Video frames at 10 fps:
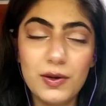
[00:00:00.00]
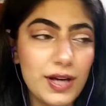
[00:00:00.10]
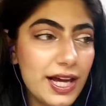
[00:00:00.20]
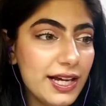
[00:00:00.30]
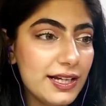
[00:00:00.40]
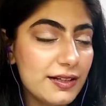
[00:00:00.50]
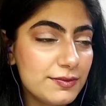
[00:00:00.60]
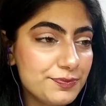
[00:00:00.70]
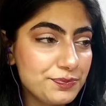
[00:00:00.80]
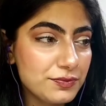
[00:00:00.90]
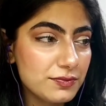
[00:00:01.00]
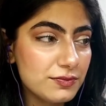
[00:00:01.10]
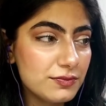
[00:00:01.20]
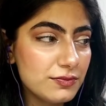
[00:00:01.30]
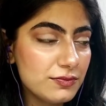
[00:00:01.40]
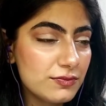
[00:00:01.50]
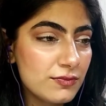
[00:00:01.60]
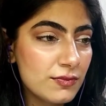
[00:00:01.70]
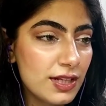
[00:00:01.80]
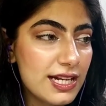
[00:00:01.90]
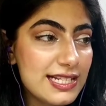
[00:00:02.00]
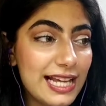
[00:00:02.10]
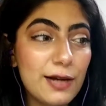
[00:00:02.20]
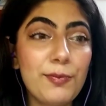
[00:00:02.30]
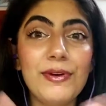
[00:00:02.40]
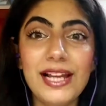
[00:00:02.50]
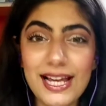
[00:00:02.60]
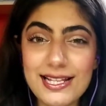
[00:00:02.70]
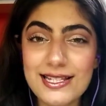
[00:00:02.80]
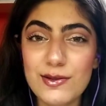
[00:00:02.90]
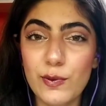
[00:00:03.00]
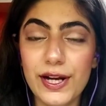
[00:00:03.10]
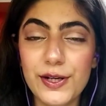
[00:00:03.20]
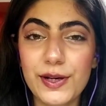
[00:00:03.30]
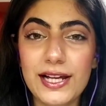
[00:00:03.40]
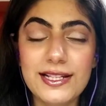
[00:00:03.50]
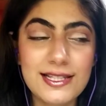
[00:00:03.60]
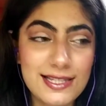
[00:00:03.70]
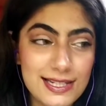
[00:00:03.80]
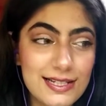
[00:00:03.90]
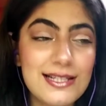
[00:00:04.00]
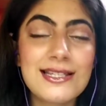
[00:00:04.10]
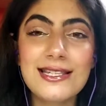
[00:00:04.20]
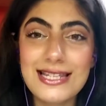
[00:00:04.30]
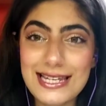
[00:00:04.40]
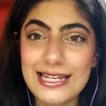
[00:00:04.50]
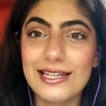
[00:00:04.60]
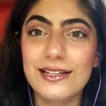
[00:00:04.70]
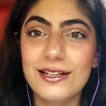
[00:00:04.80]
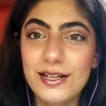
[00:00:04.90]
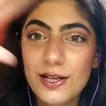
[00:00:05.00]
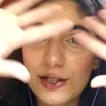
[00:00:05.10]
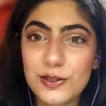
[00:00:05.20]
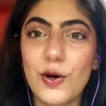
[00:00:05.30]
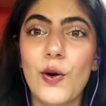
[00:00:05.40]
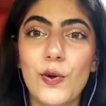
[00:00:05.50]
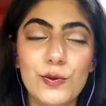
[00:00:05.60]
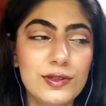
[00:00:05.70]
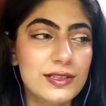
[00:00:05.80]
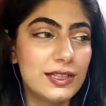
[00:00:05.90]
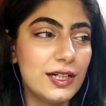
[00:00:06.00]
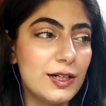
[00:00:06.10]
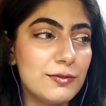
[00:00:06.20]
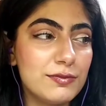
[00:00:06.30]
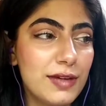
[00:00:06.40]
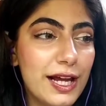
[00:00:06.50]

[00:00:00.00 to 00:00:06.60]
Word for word: Okay. It is like a place where you can still see the old um,